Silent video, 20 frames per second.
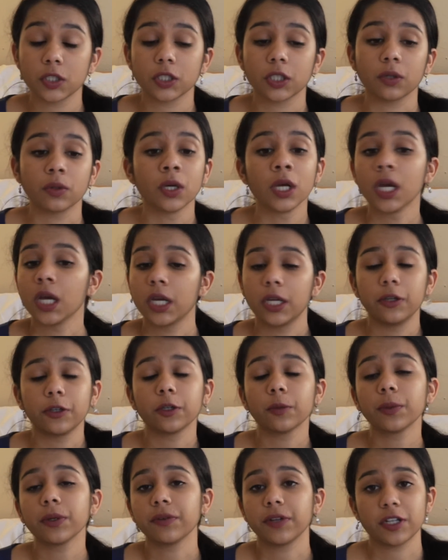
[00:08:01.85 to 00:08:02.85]
so you
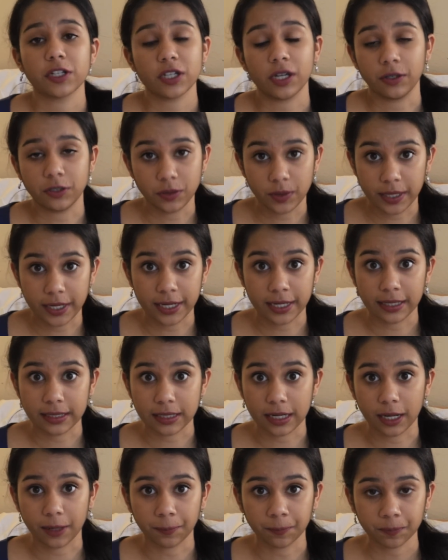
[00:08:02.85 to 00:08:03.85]
could be reached out to at any
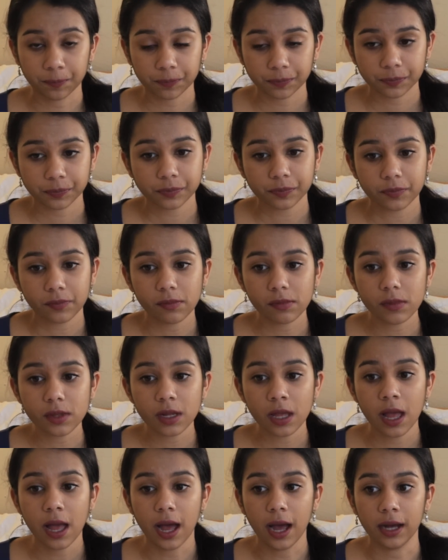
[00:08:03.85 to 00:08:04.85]
time
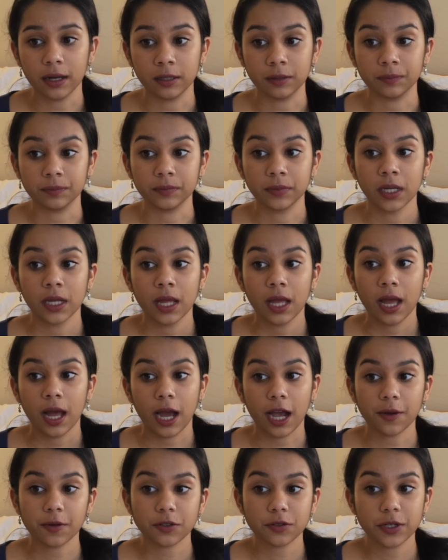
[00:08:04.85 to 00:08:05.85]
um,
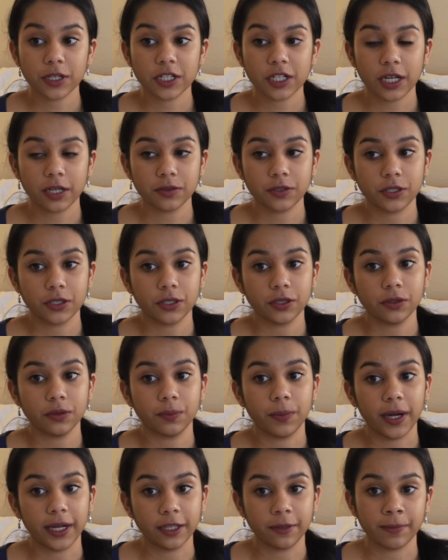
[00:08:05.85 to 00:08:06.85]
I was reached out to
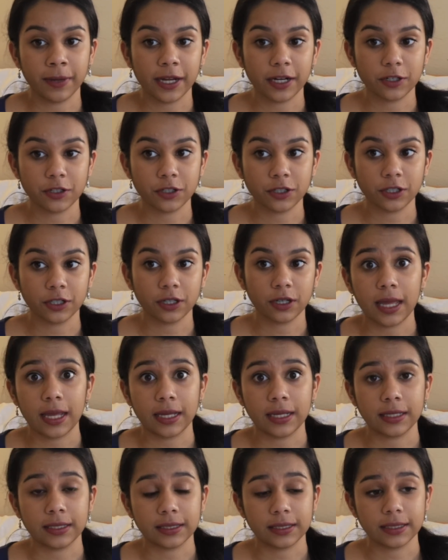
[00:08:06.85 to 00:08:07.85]
by the manager
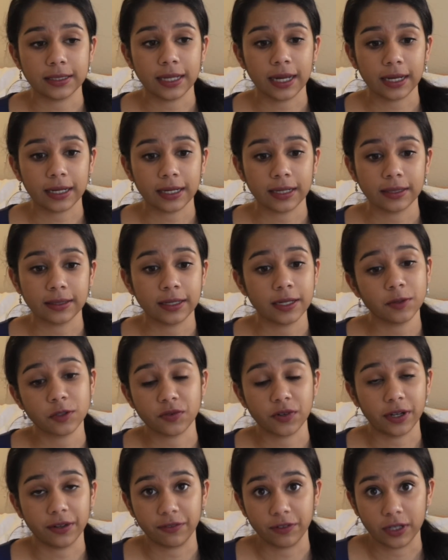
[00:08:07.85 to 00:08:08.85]
and that he was
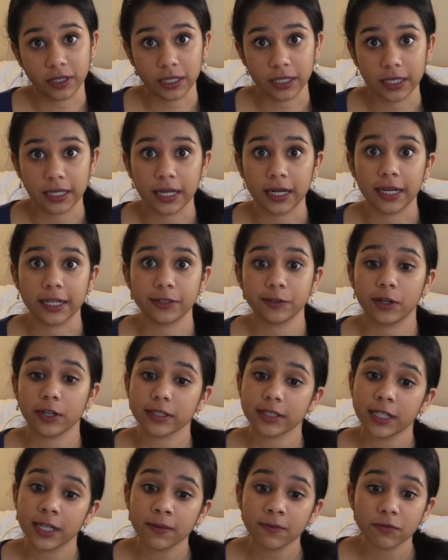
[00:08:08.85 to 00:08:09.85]
very friendly and I
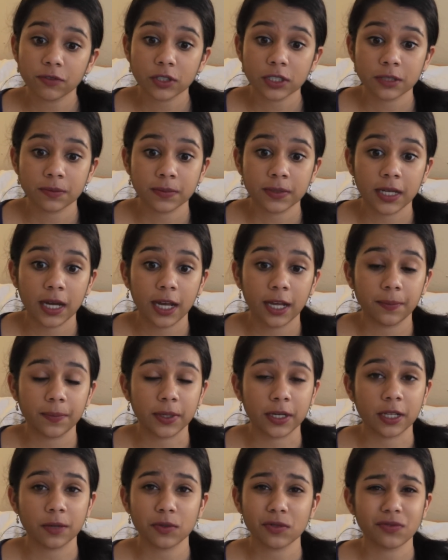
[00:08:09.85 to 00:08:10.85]
talked to him for some time
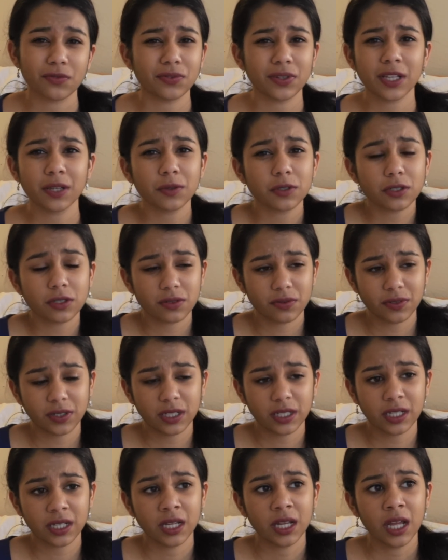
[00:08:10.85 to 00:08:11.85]
and he was he was just
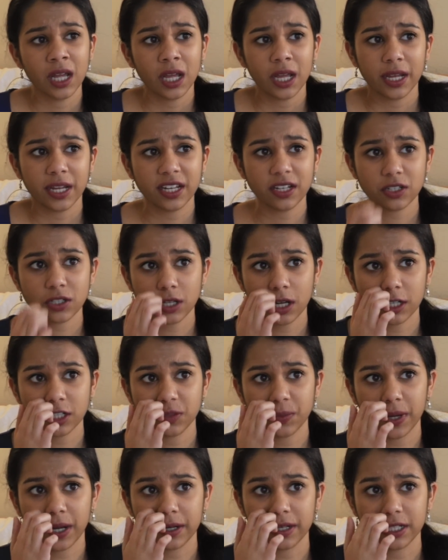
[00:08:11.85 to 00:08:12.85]
really he just
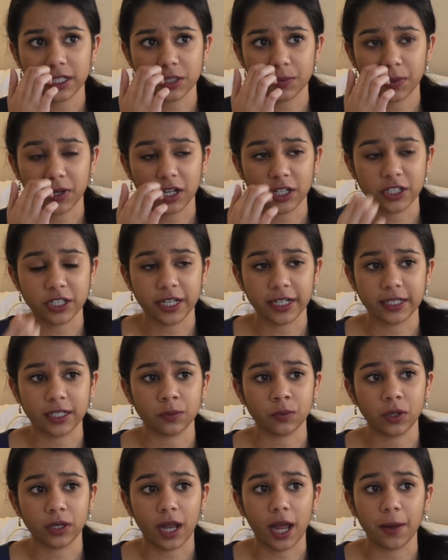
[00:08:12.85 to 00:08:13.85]
talked about his project
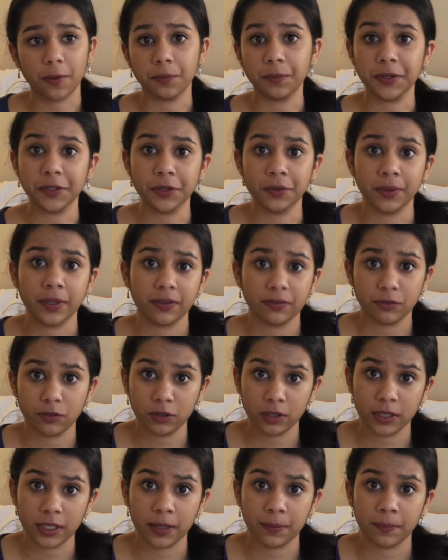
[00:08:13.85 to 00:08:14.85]
and what I would be doing
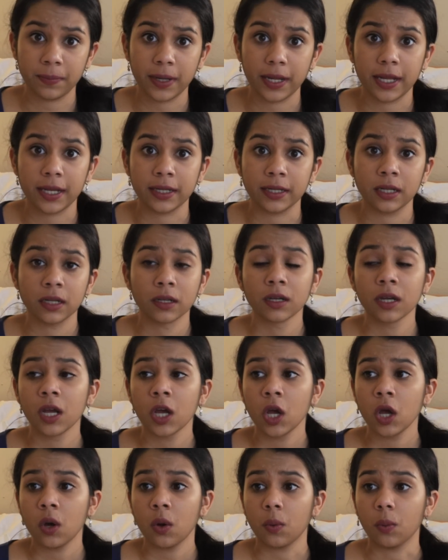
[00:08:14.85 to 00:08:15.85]
for them and
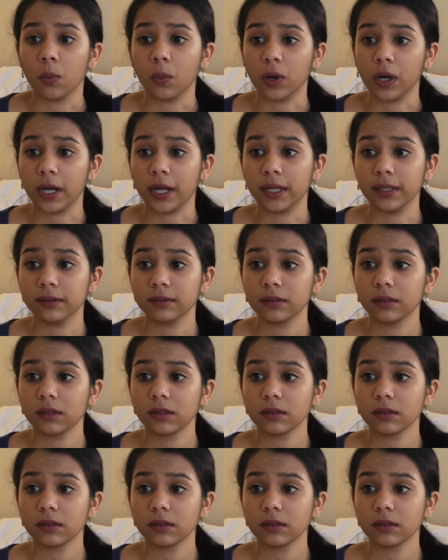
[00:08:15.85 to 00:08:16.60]
what